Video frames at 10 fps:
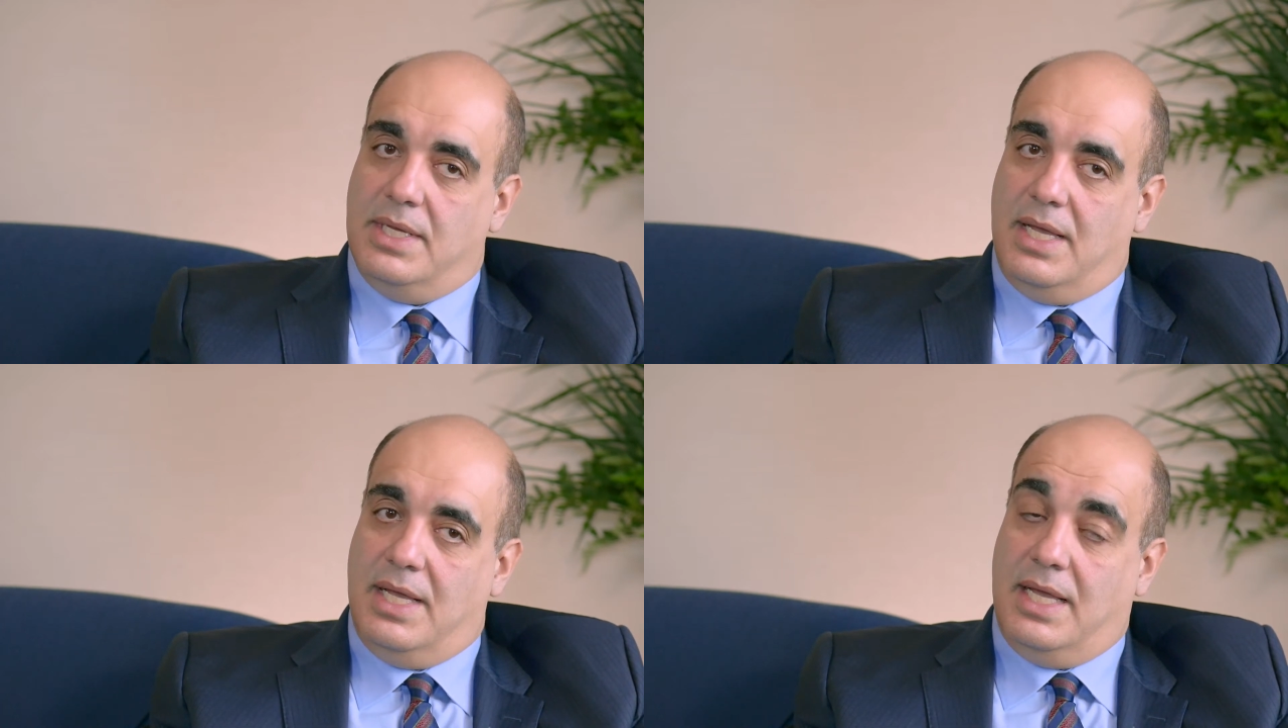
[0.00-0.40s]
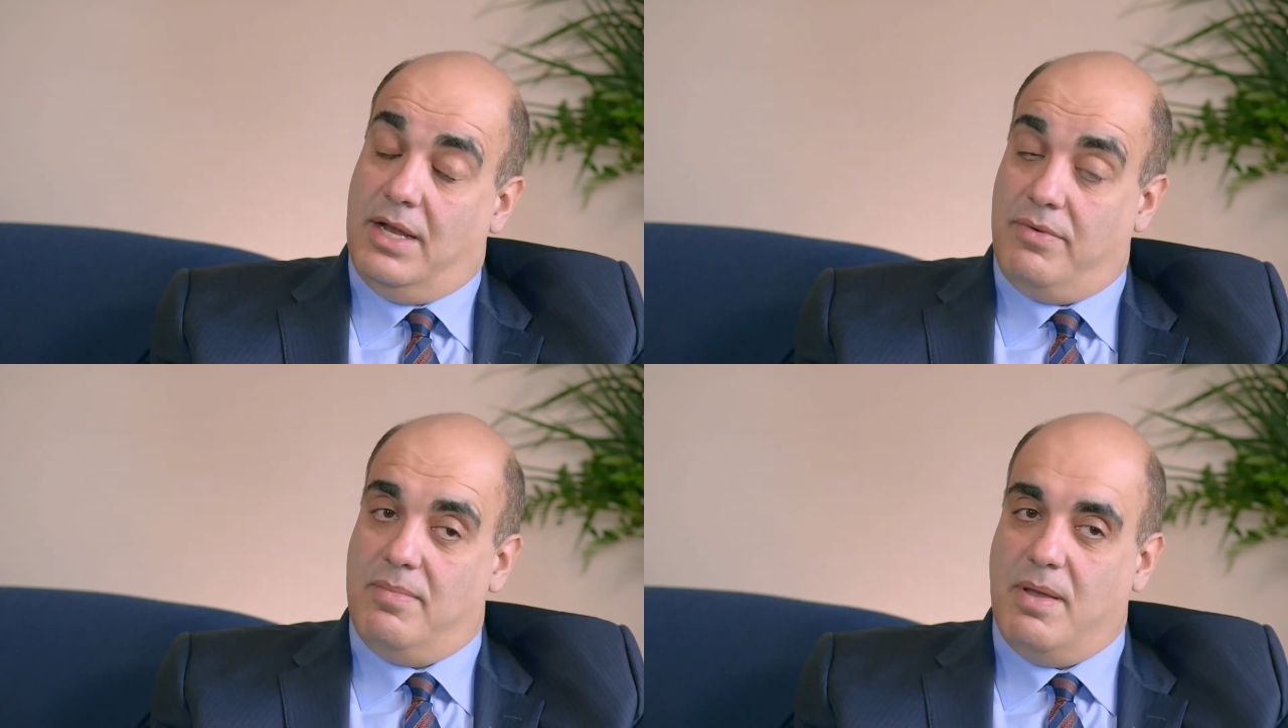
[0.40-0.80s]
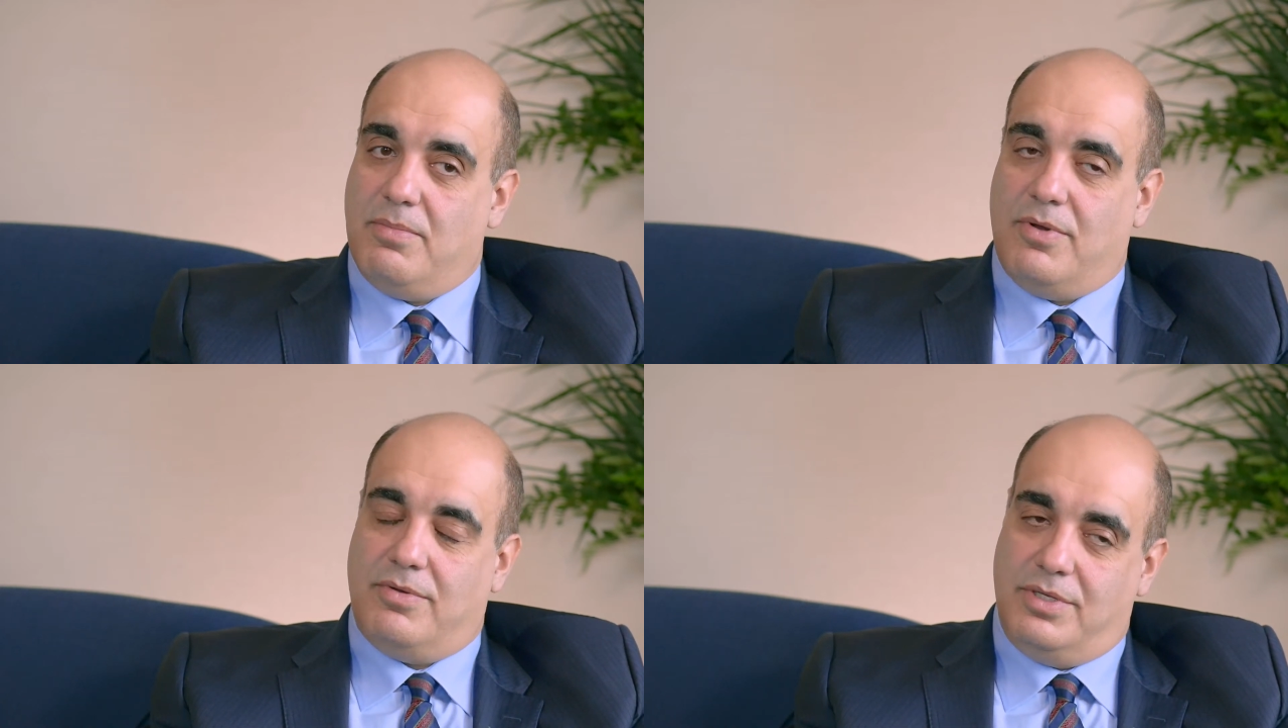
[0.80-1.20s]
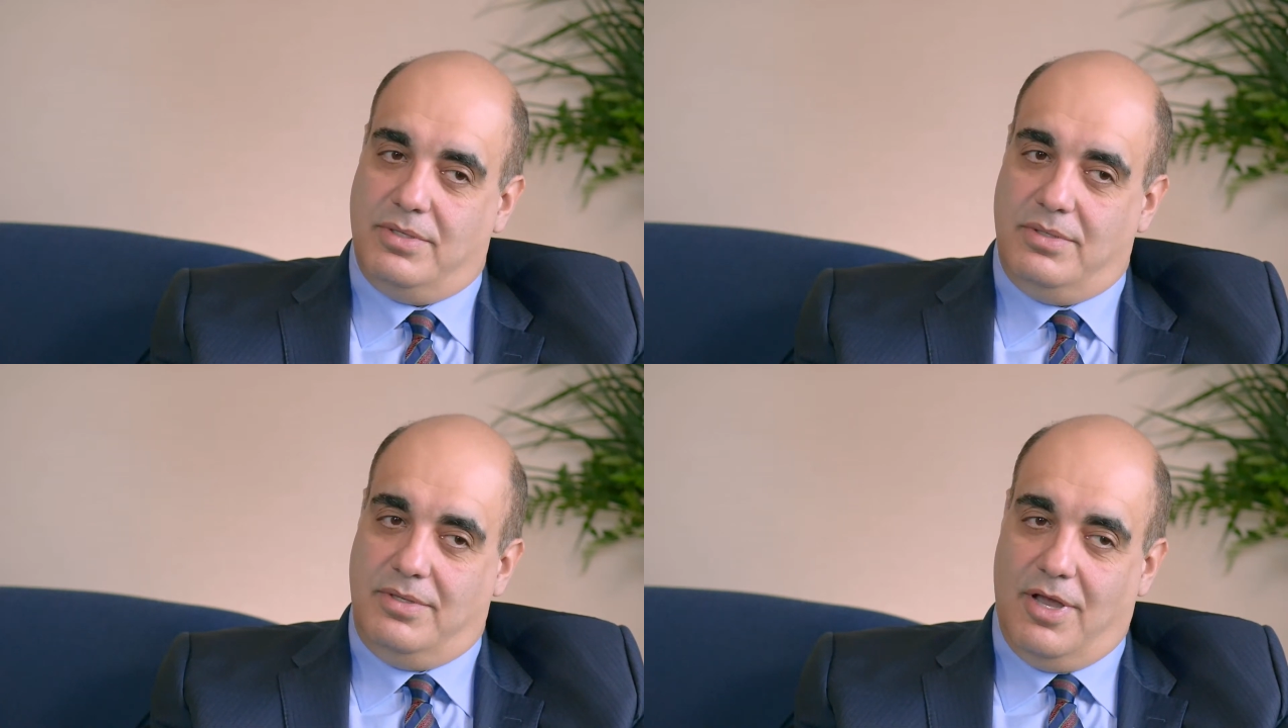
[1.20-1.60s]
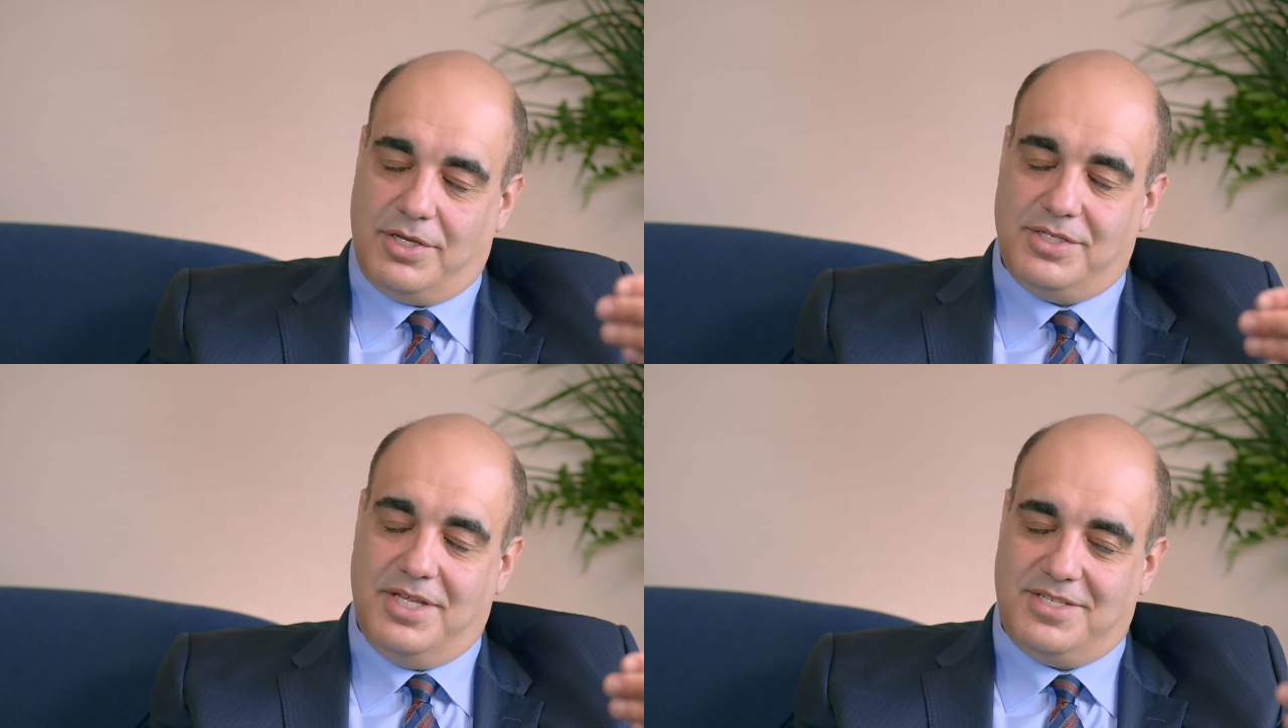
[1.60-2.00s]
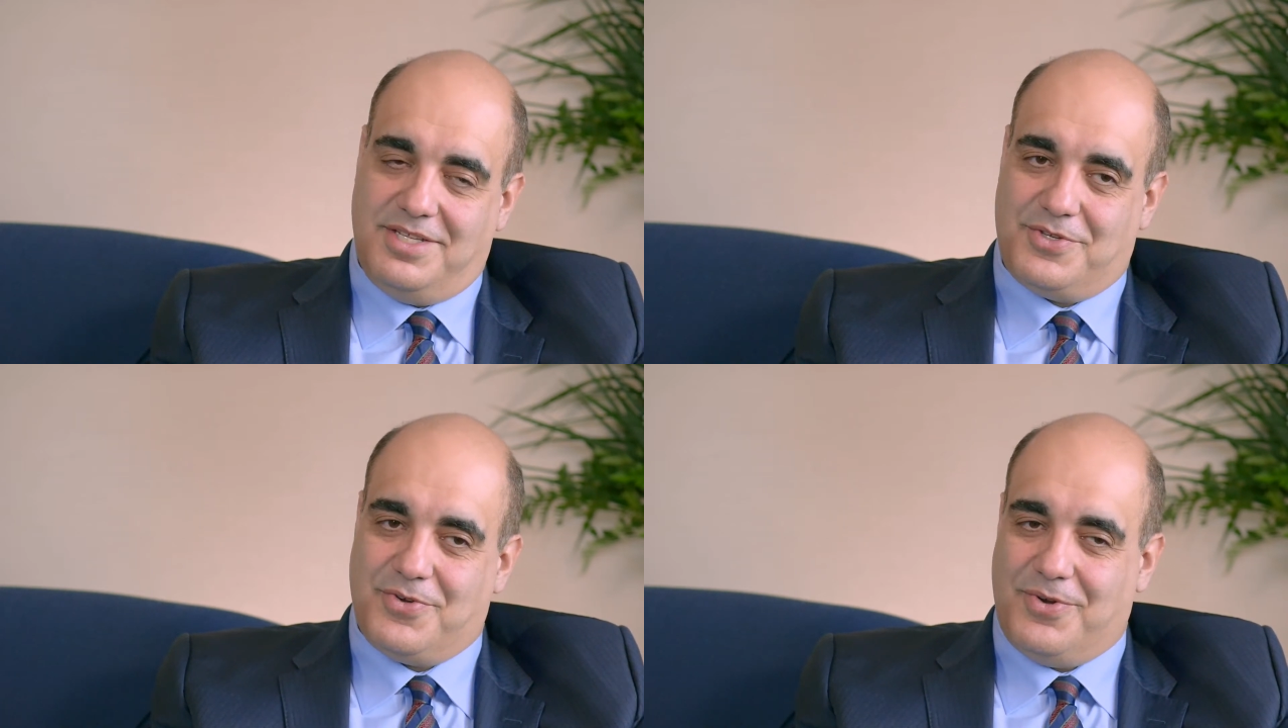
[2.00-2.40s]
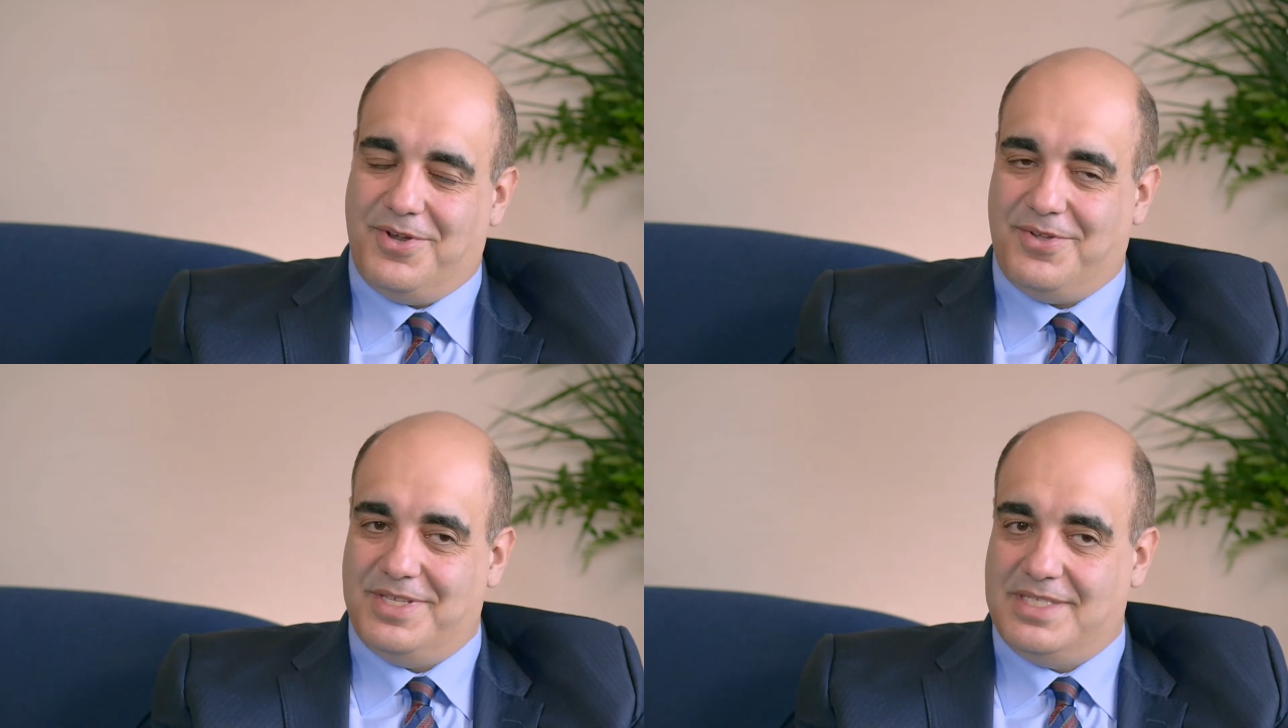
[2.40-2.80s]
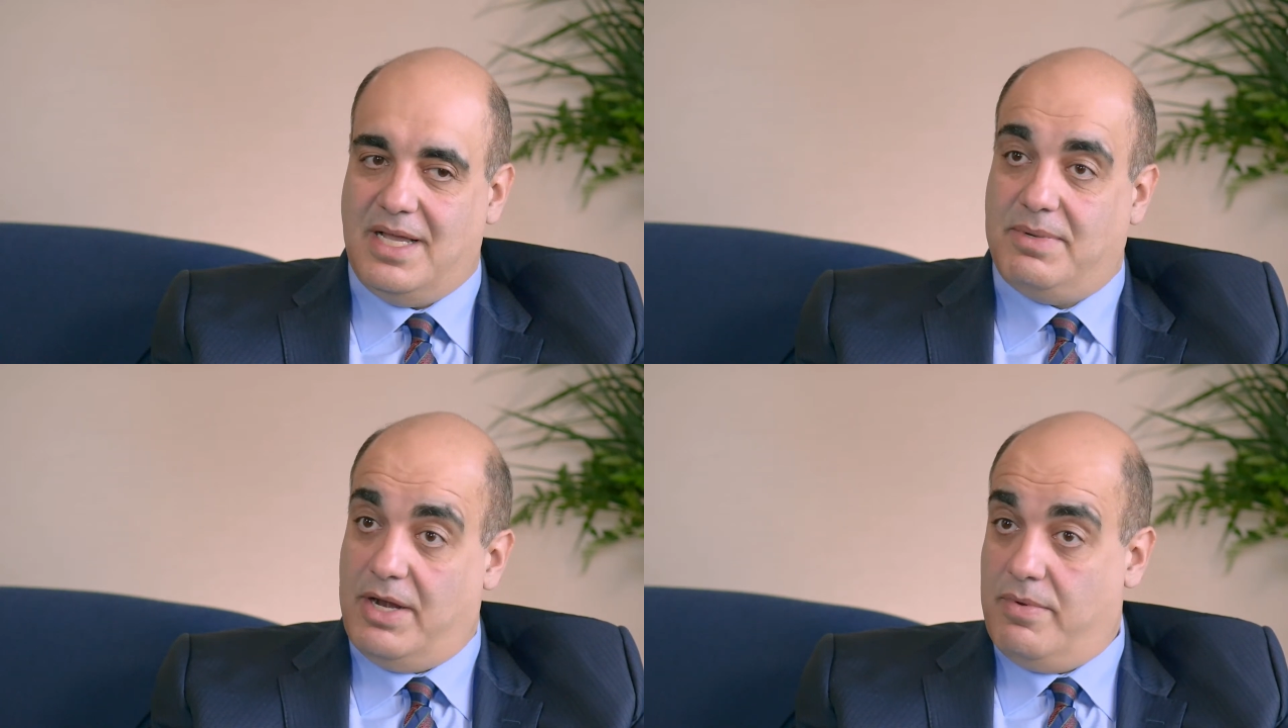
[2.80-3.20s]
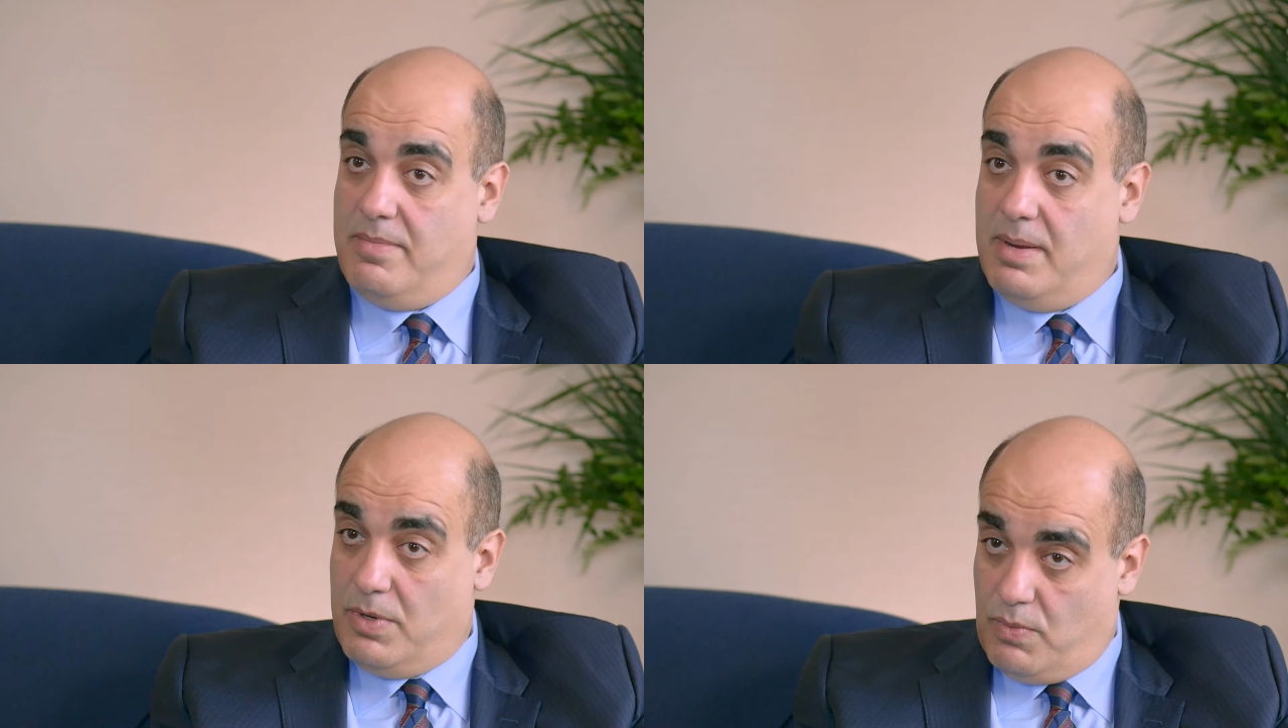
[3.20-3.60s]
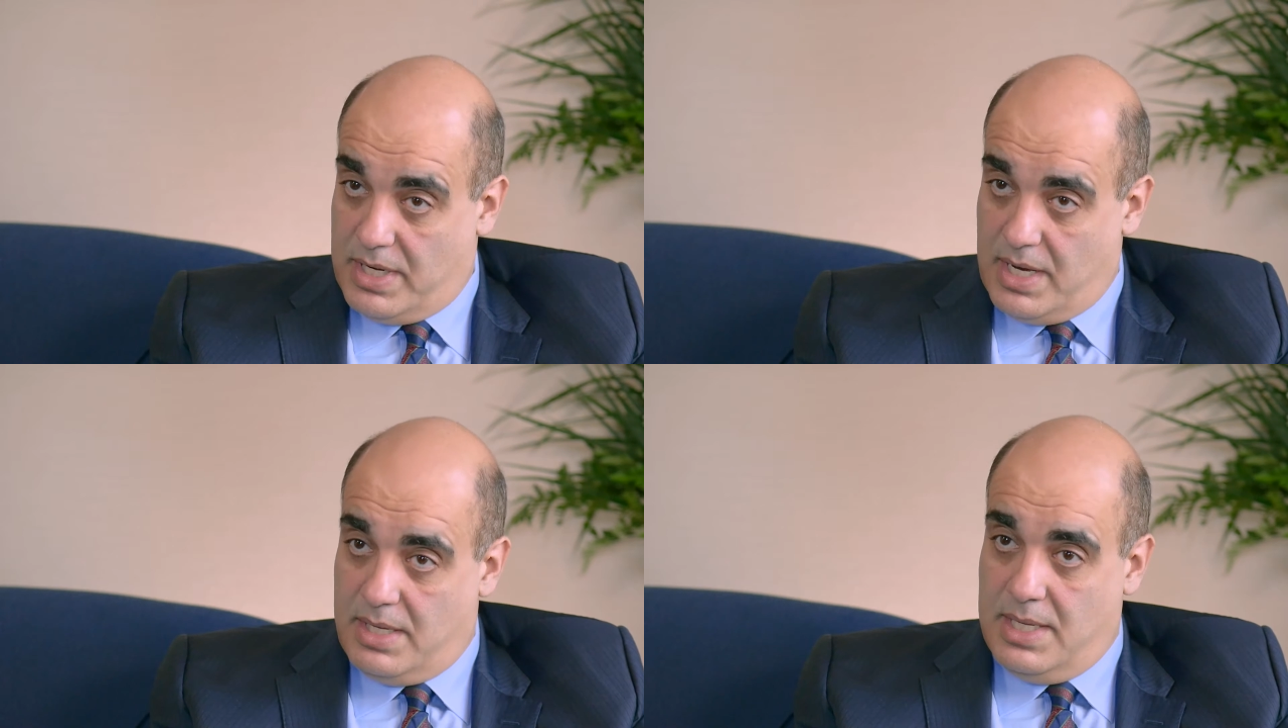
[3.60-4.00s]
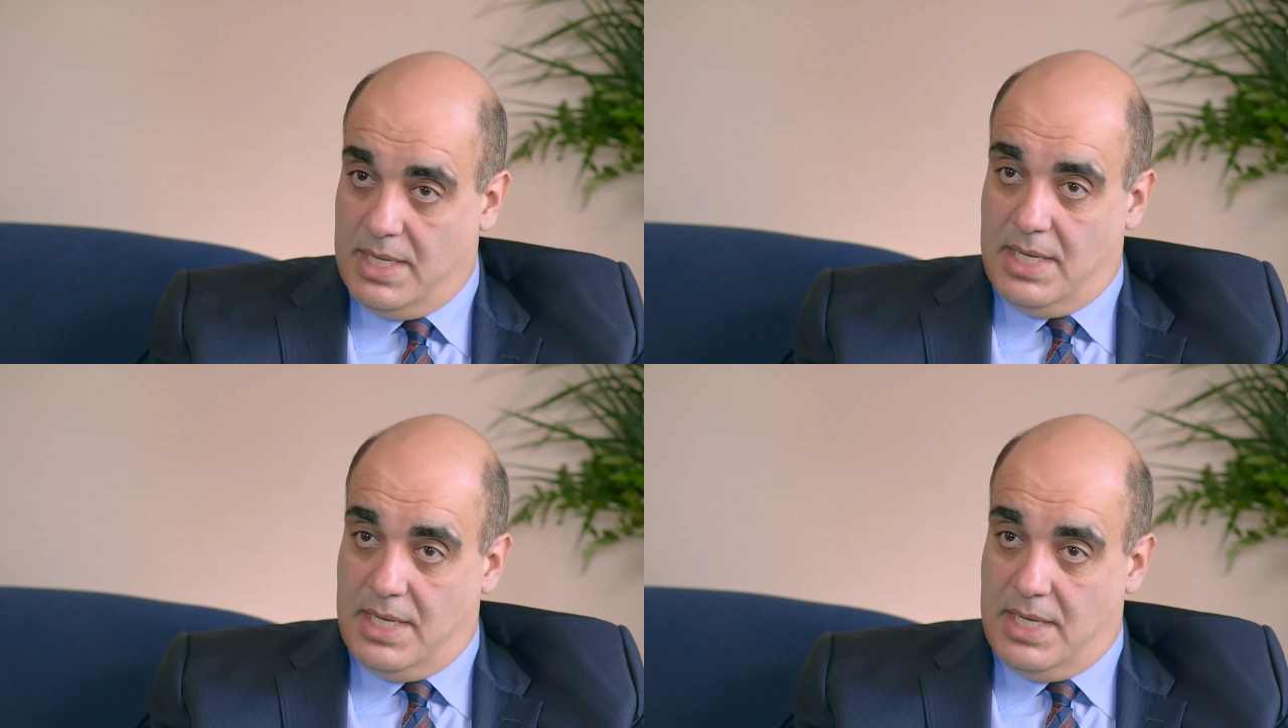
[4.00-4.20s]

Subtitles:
And I remember, Doug says this story all the time, but I remember when I